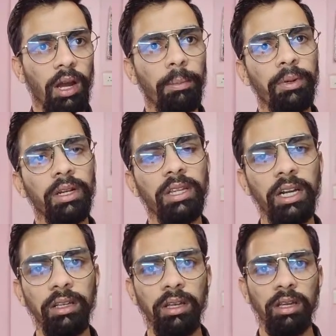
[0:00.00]
After
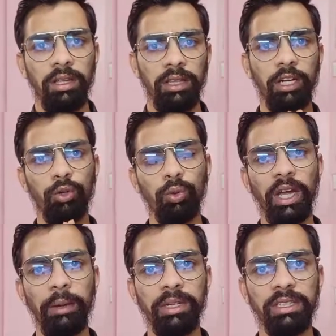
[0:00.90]
that, that two
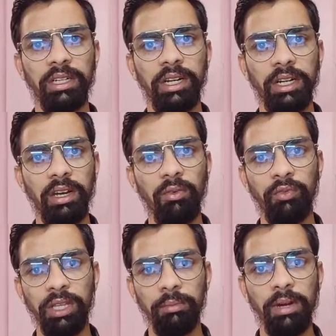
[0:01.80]
dimension data
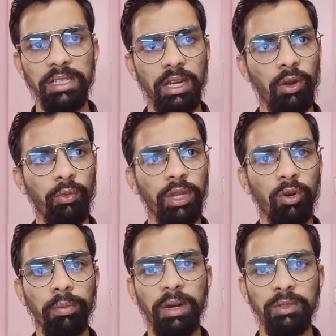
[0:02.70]
with mass or
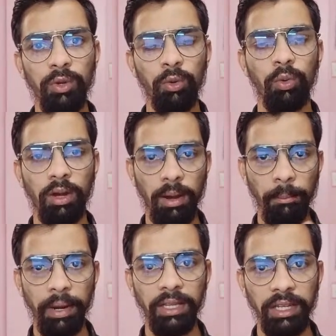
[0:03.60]
without mass, we have to
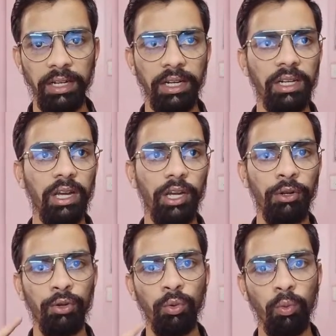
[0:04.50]
combine that data
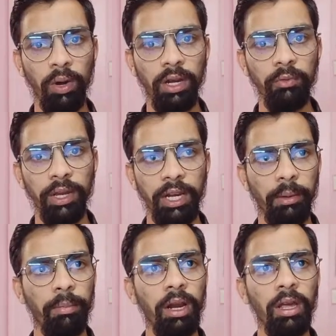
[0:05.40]
into one
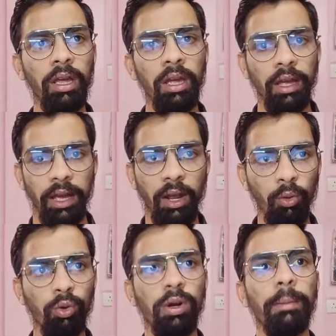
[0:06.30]
variable. And
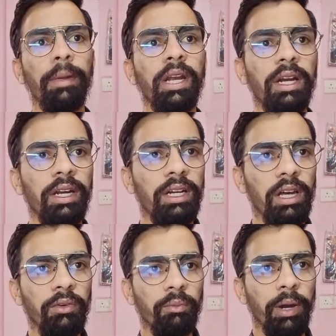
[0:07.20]
how to combine that
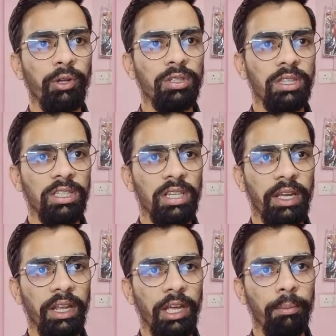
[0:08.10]
data? By using this
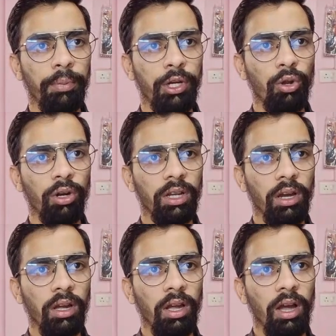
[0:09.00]
line np
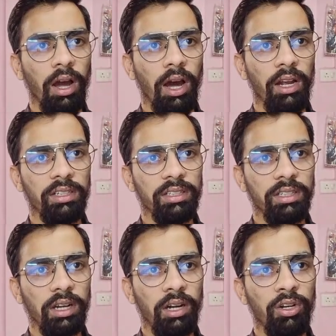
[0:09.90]
dot r
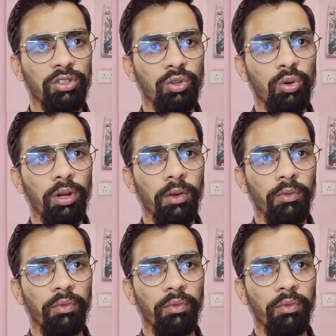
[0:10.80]
underscore